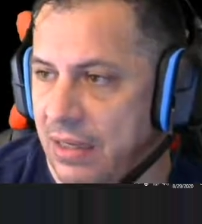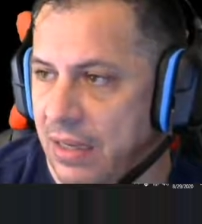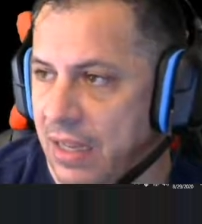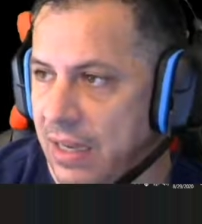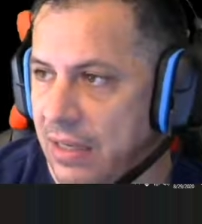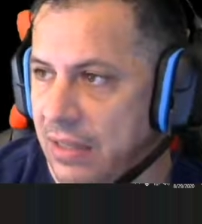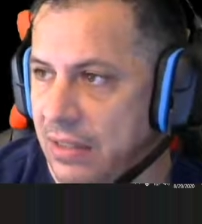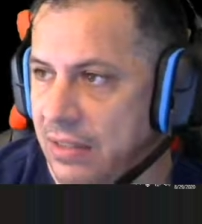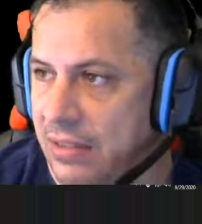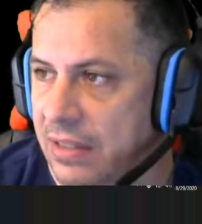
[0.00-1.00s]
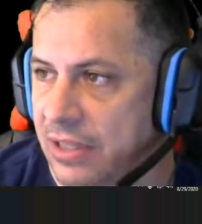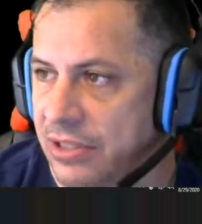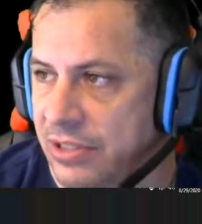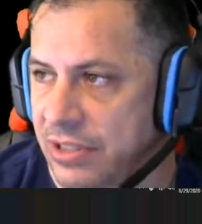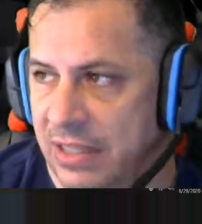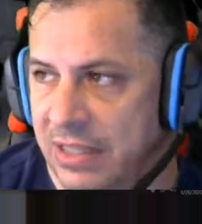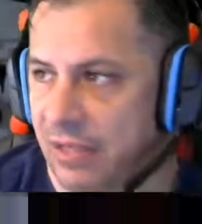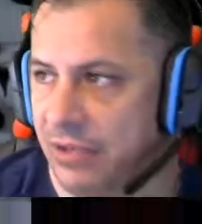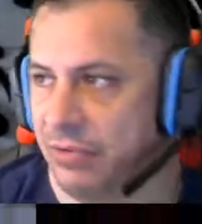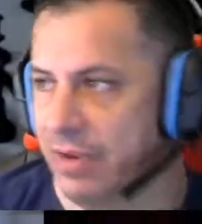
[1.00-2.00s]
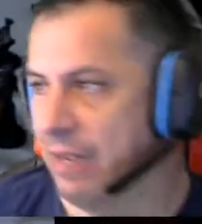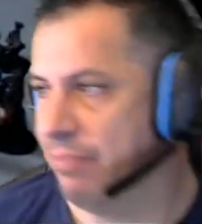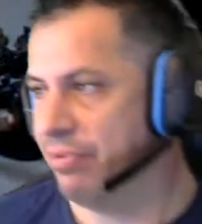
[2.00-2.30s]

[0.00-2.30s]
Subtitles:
and they look great.